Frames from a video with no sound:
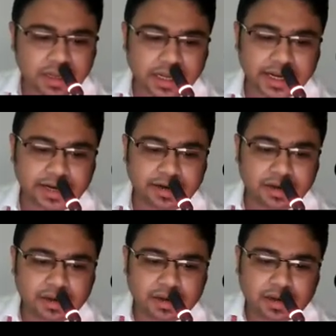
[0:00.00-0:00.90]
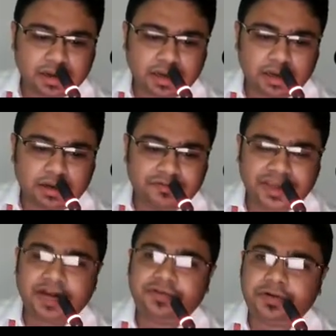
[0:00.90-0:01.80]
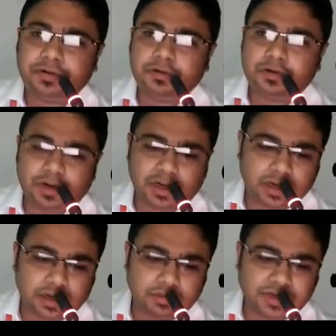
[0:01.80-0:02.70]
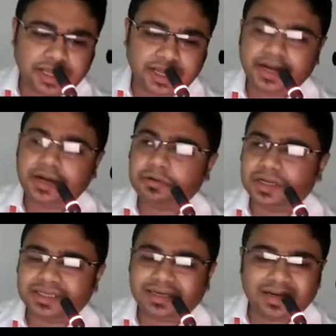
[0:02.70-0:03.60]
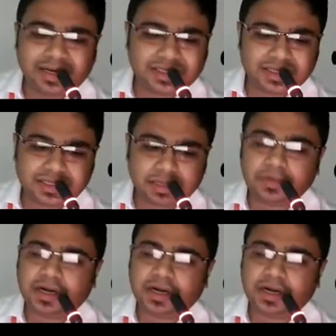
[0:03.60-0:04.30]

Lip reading: And we have to take into consideration some